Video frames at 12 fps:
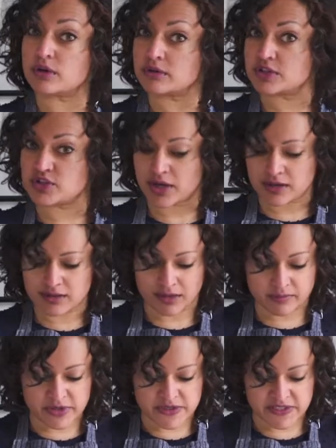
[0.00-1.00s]
or a jug
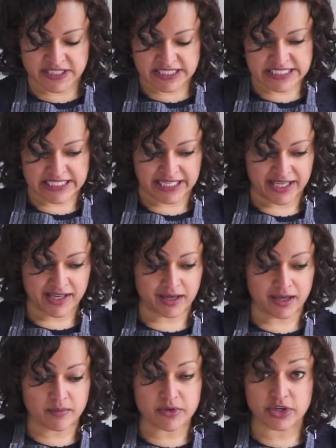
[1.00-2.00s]
I'm using today,
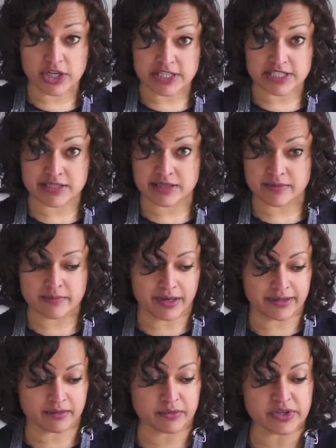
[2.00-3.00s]
I'm going
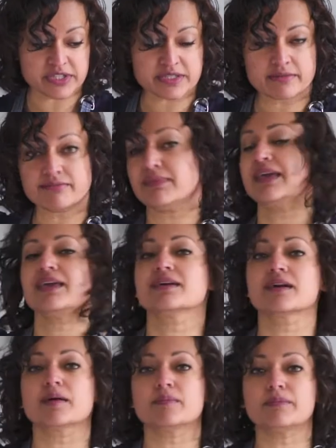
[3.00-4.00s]
to make
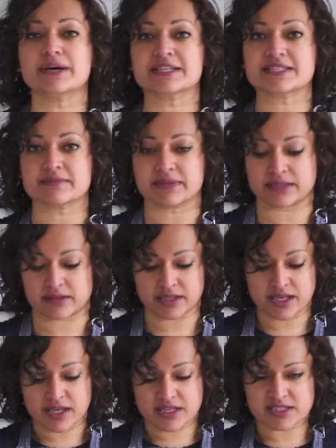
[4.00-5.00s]
a buttermilk.
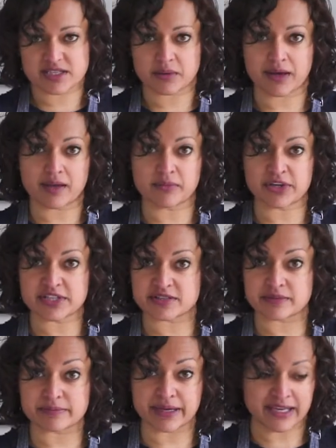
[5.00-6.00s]
So I'm going to
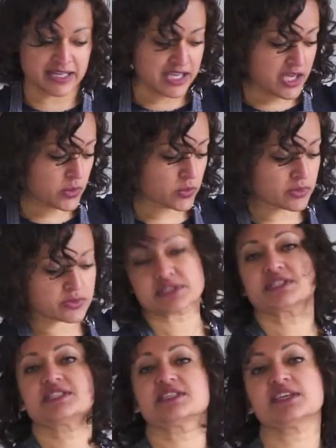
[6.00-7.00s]
combine equal
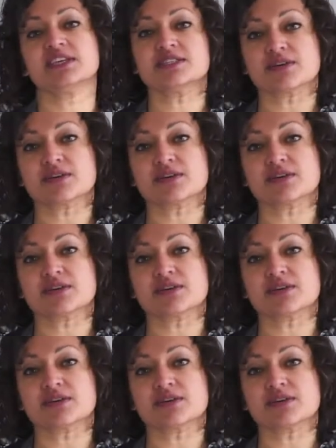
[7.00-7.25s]
quantities